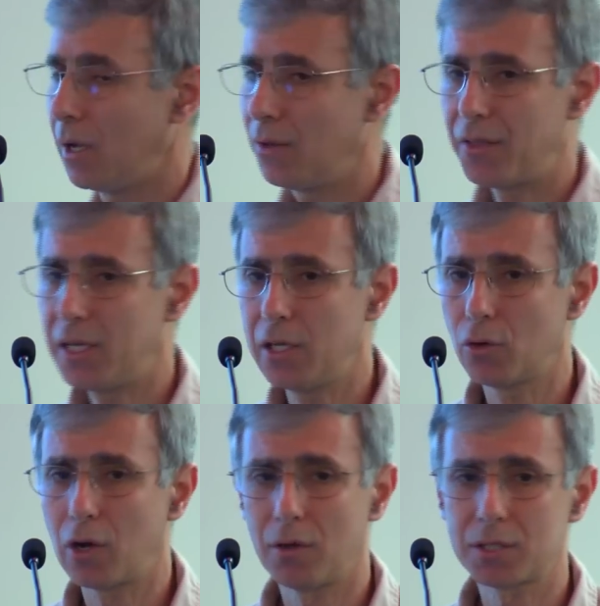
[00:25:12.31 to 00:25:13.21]
the yield
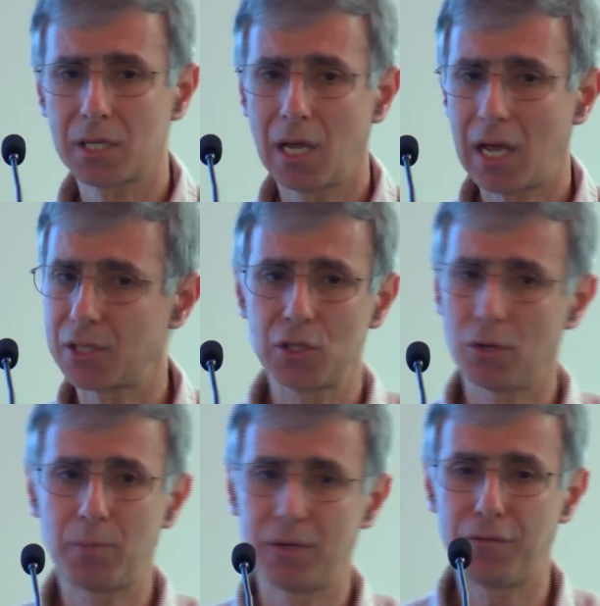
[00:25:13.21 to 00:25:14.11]
loss has
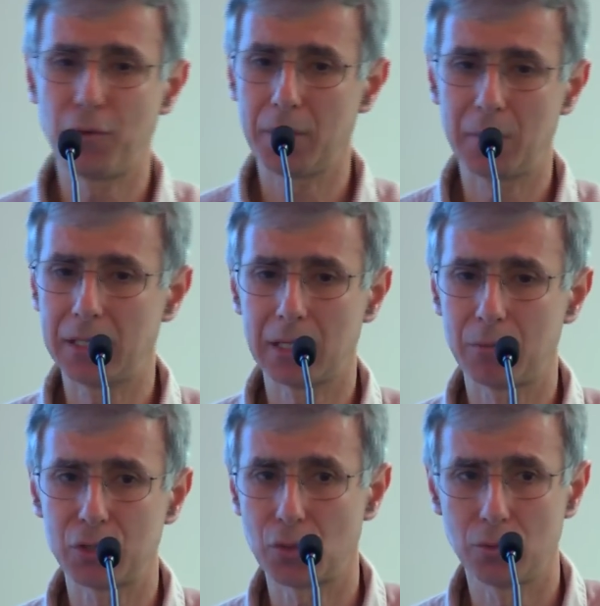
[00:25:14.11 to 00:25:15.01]
not been fully made up
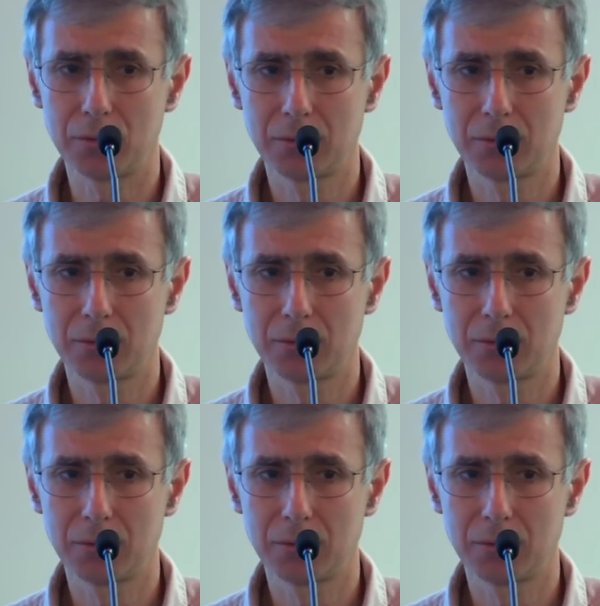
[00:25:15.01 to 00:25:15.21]
at all,